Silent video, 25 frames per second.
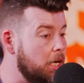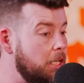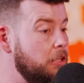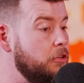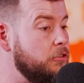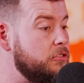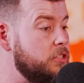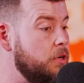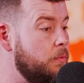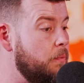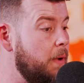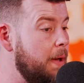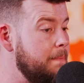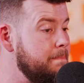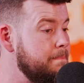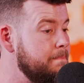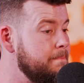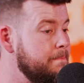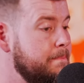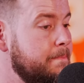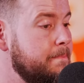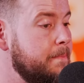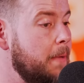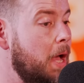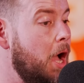I looked and went,
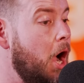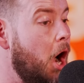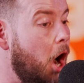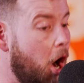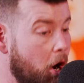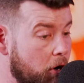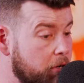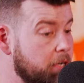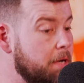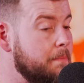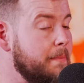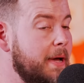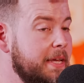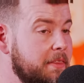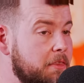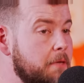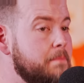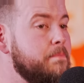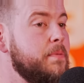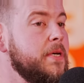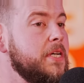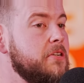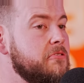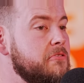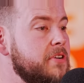I'm going to make the
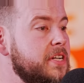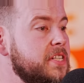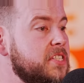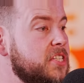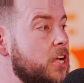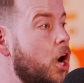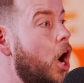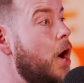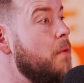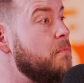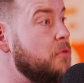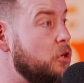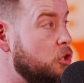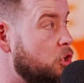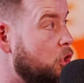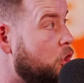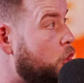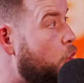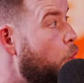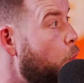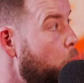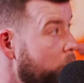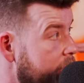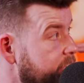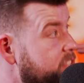big risk. I'm going to
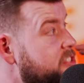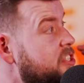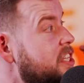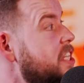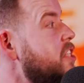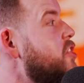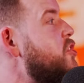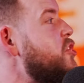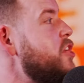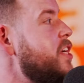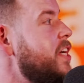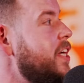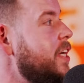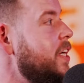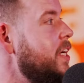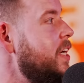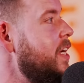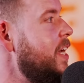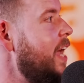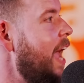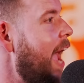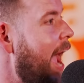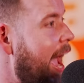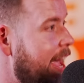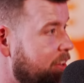quit teaching
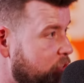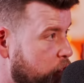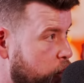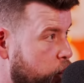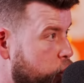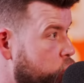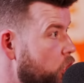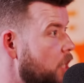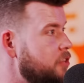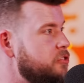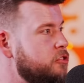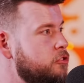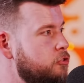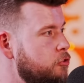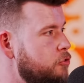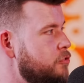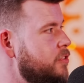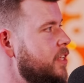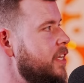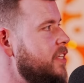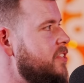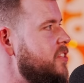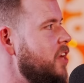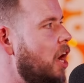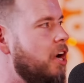and just do
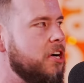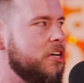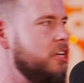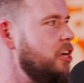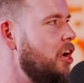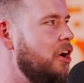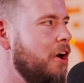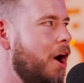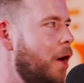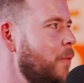this. I don't know.